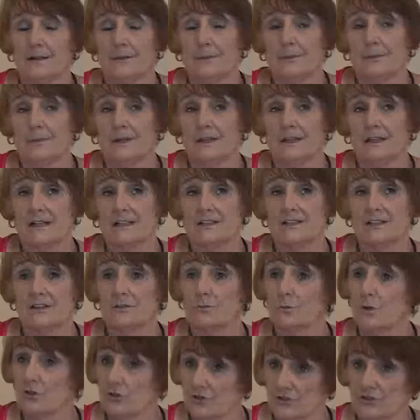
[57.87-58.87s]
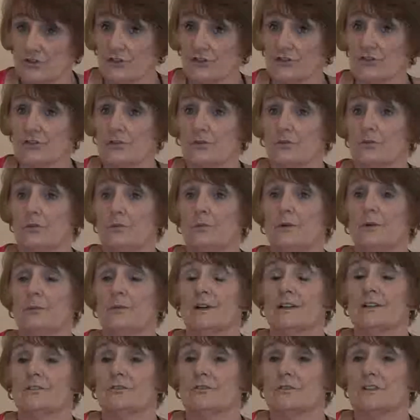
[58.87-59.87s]
my son wasn't at school, but
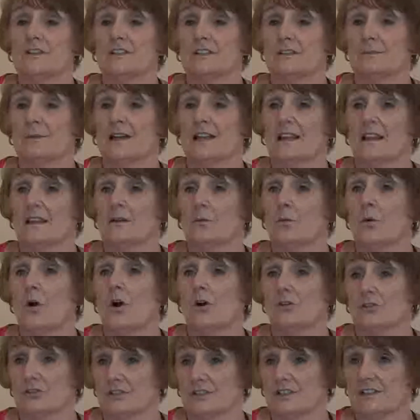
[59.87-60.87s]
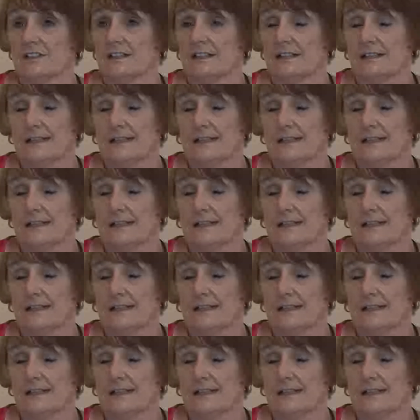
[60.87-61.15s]
my daughter Samantha was.